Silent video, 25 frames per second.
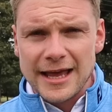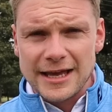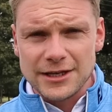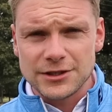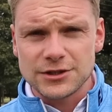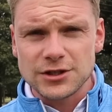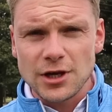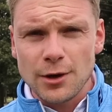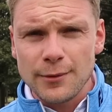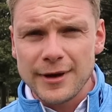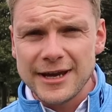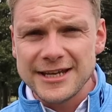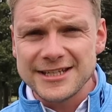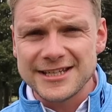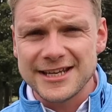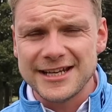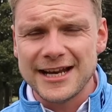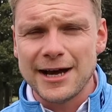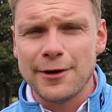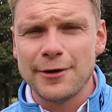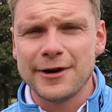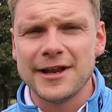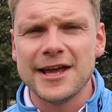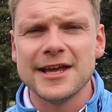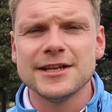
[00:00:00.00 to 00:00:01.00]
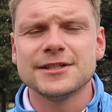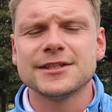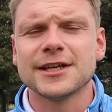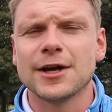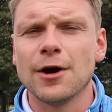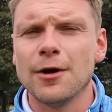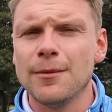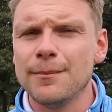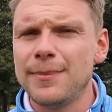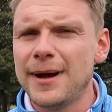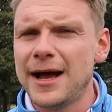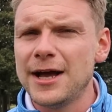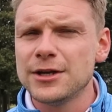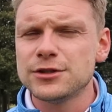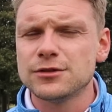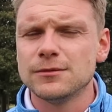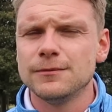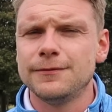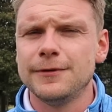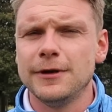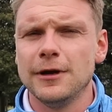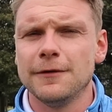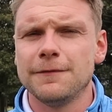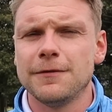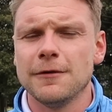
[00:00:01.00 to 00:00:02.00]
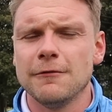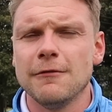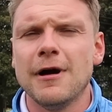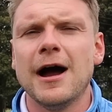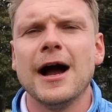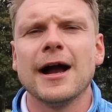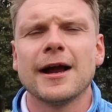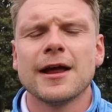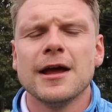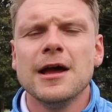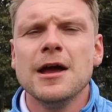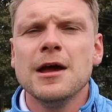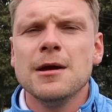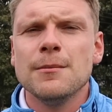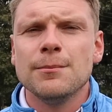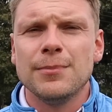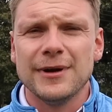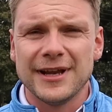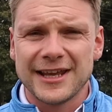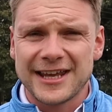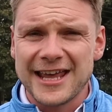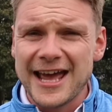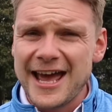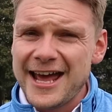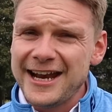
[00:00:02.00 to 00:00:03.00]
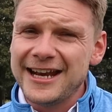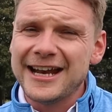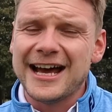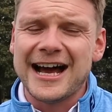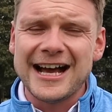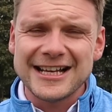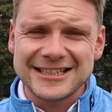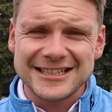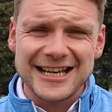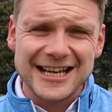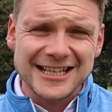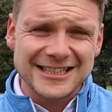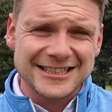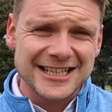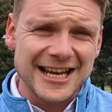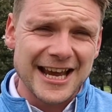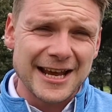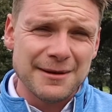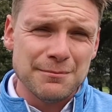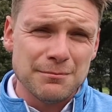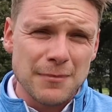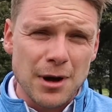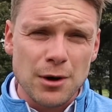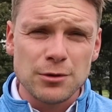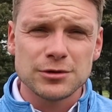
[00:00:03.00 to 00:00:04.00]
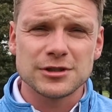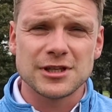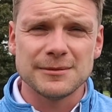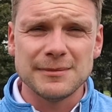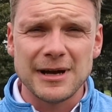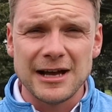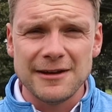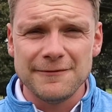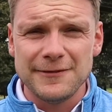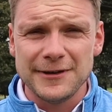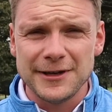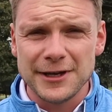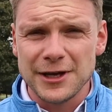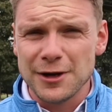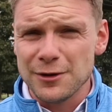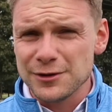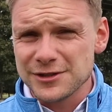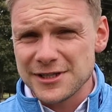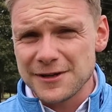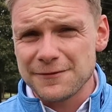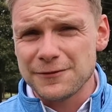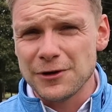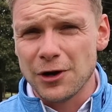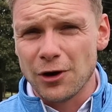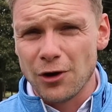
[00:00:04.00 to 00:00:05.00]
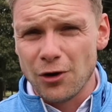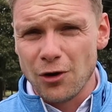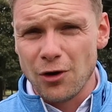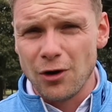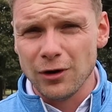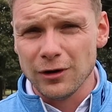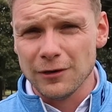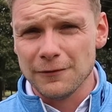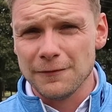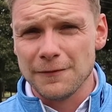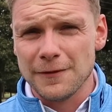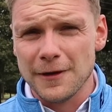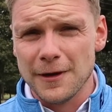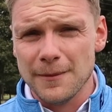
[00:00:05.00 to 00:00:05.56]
It's so easy nowadays to go and buy something off the rack, but again, as I say in most of my videos, if not all of